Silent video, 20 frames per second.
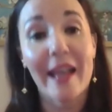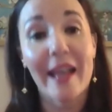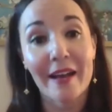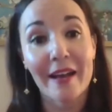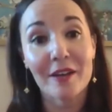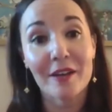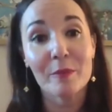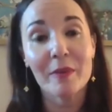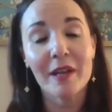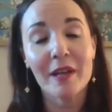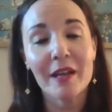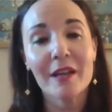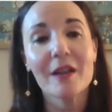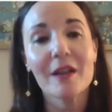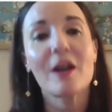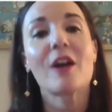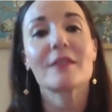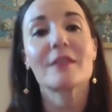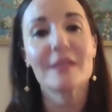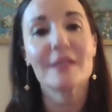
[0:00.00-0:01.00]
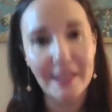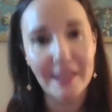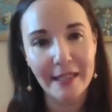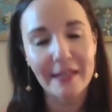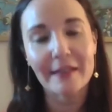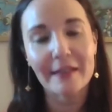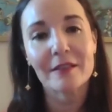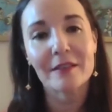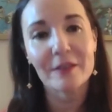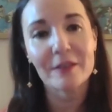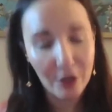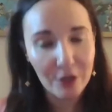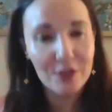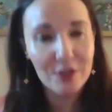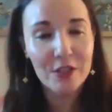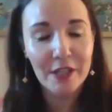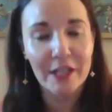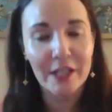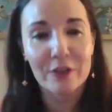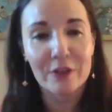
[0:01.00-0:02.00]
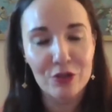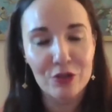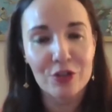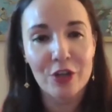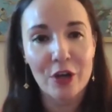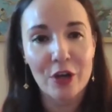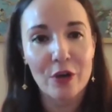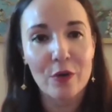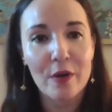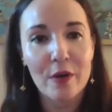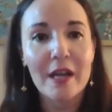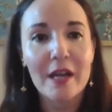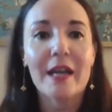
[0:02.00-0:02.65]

anime are digging the show.